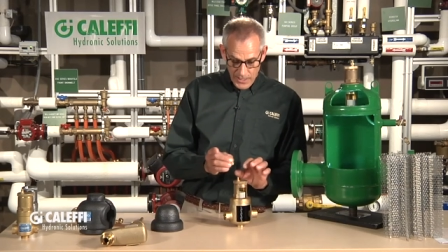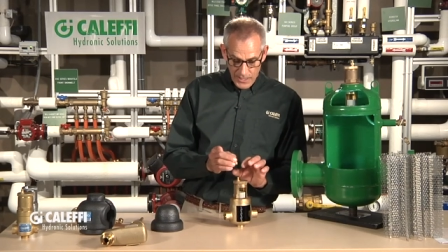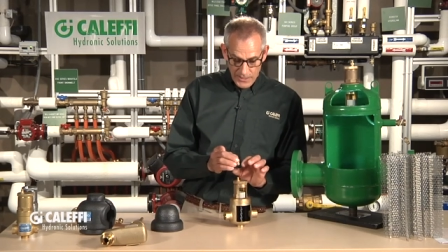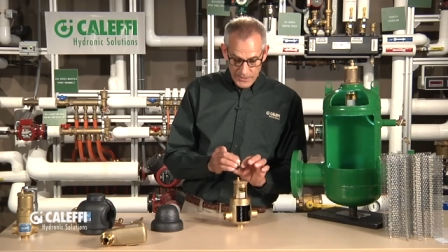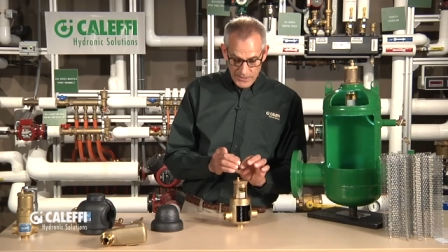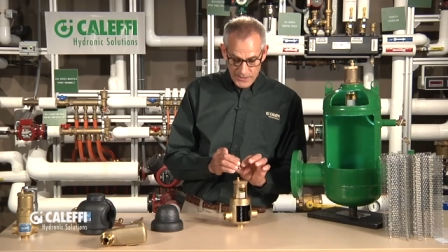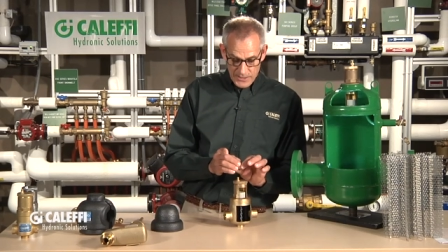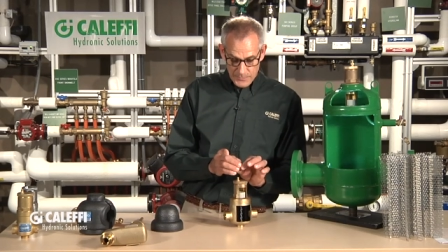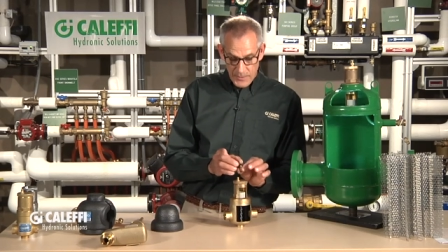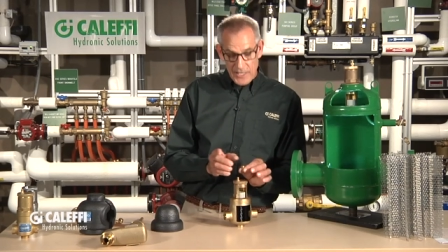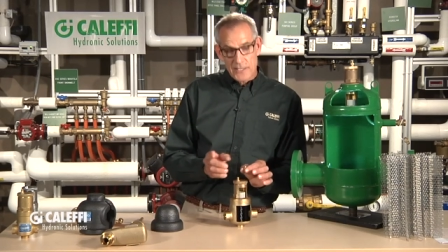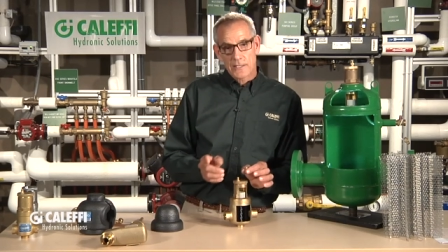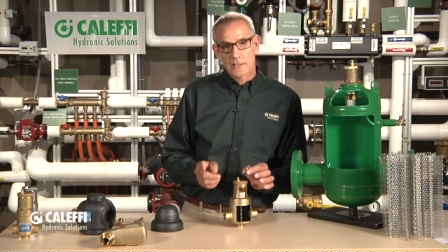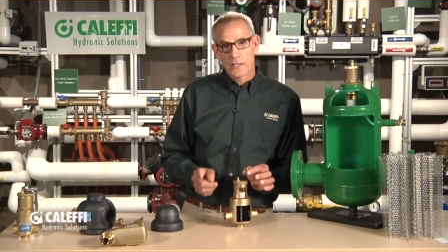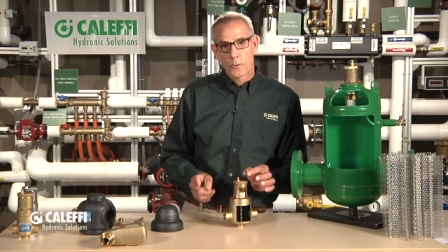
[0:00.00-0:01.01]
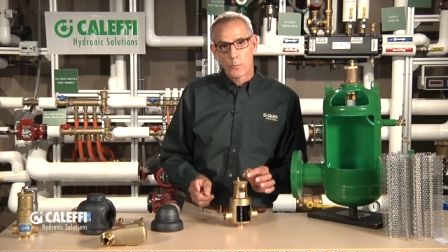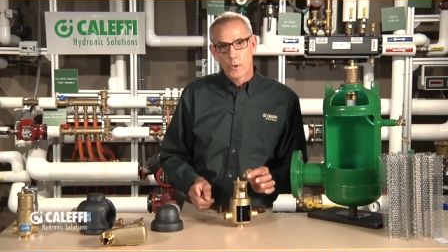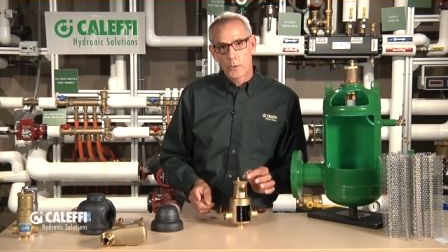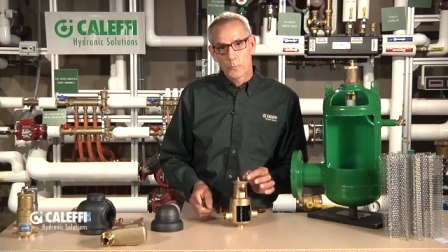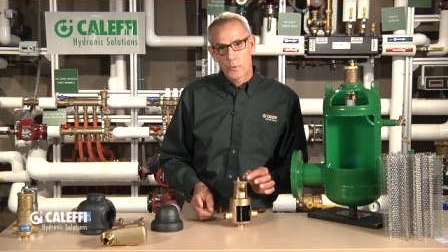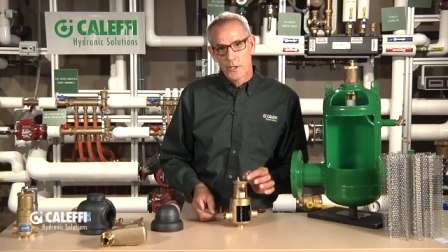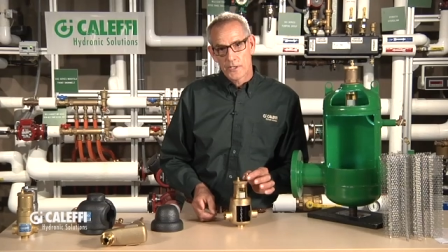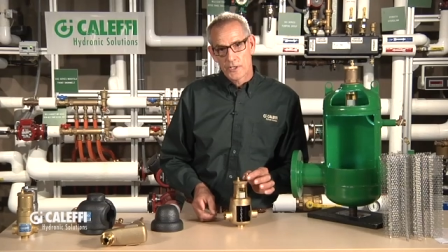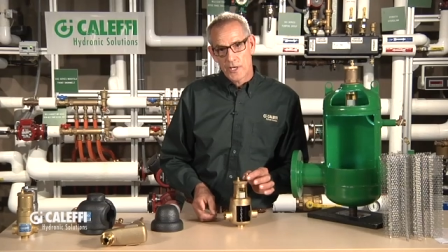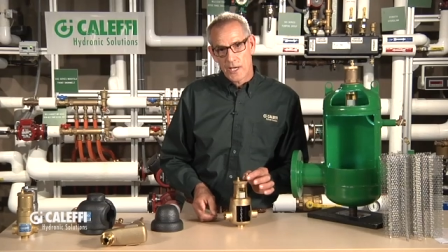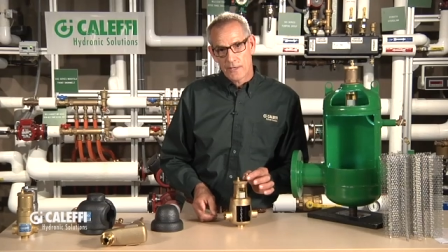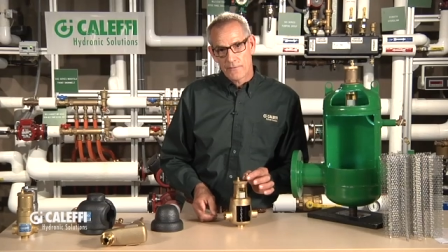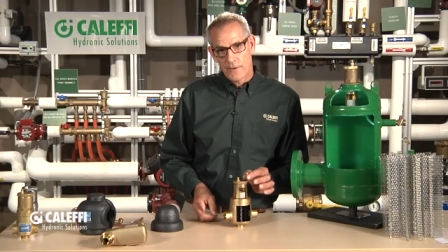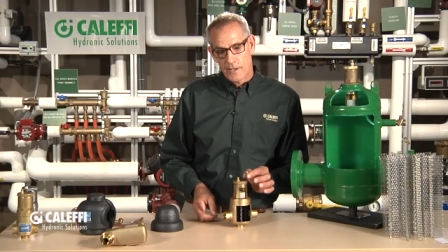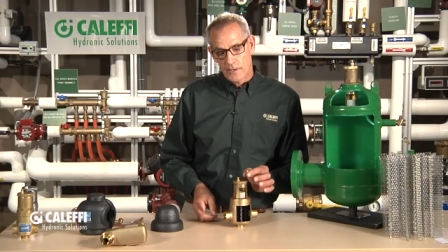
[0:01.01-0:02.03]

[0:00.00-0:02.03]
And this is basically a one-way check